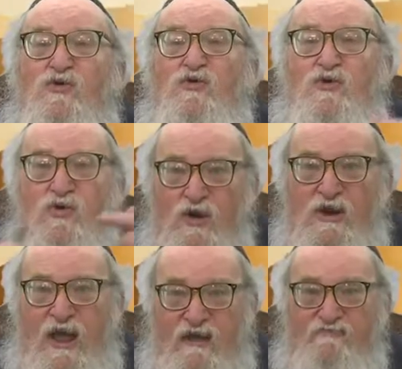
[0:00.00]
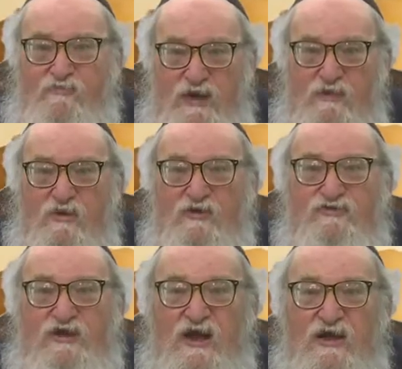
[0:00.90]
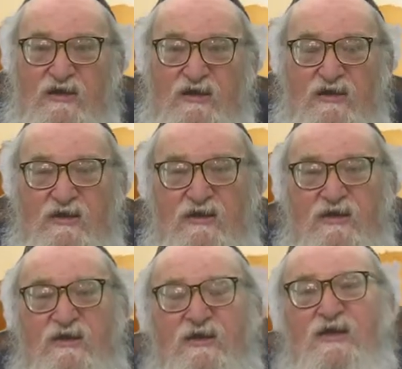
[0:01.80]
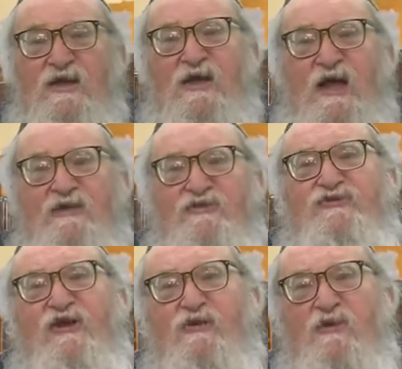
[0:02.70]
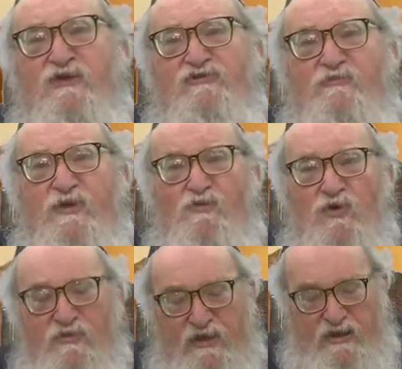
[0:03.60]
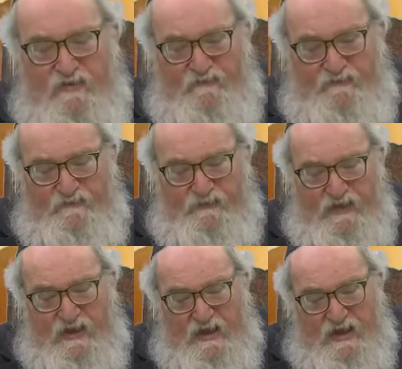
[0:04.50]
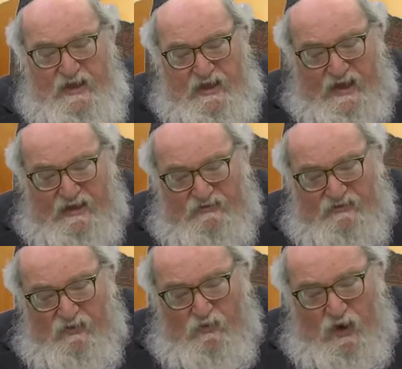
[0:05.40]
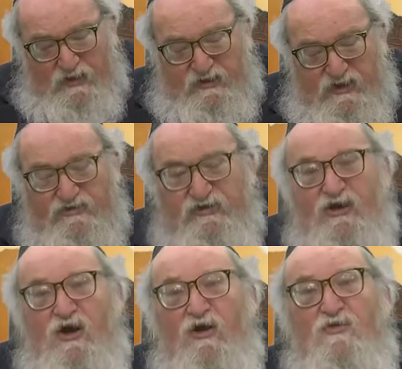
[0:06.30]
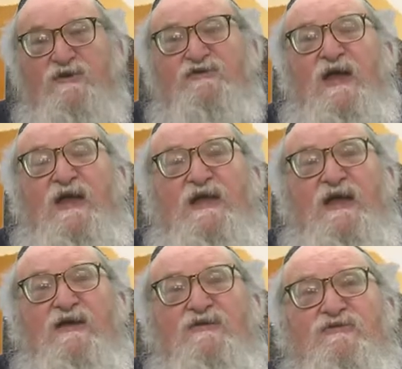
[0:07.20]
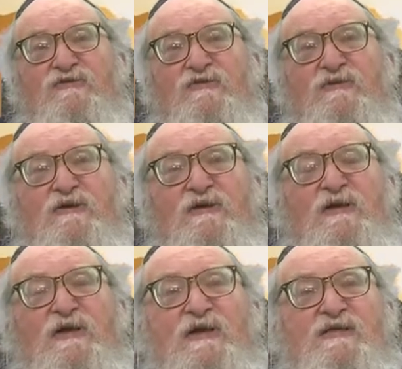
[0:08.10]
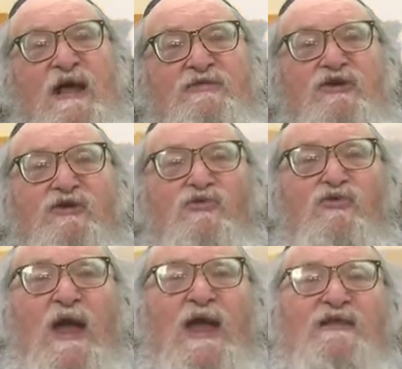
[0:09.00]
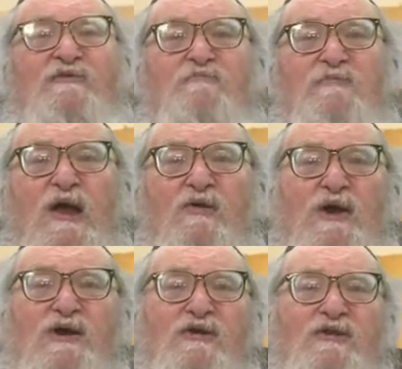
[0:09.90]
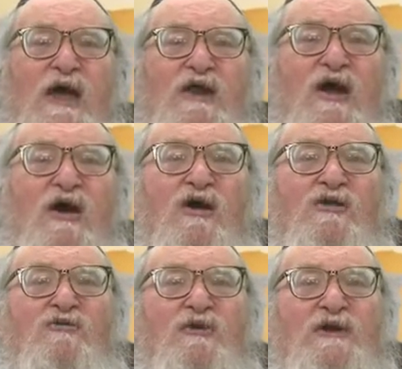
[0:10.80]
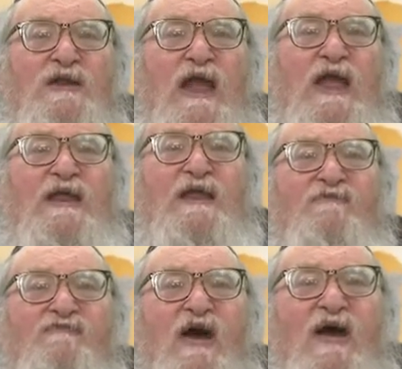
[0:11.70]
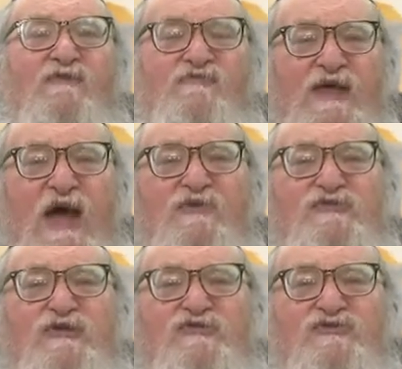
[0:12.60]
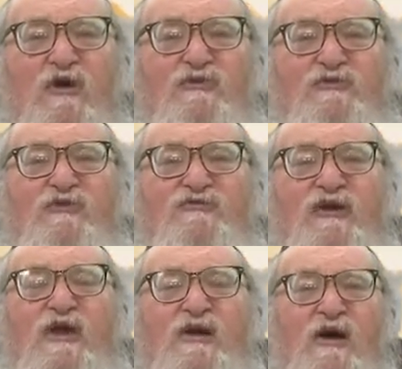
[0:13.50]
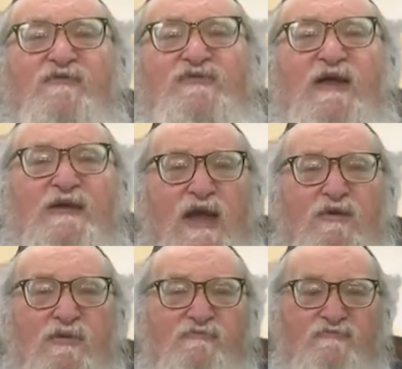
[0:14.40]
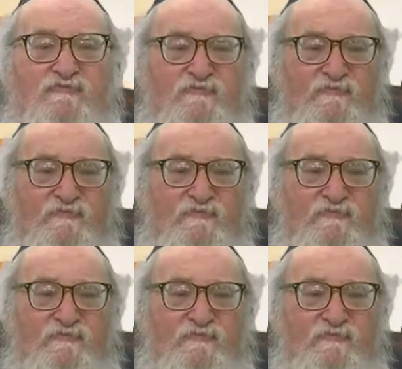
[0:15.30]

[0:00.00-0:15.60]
who could have been Mashiach had the generation been worthy. And what Yeshayahu is saying is that the great miracle that 185,000 soldiers of Sancherif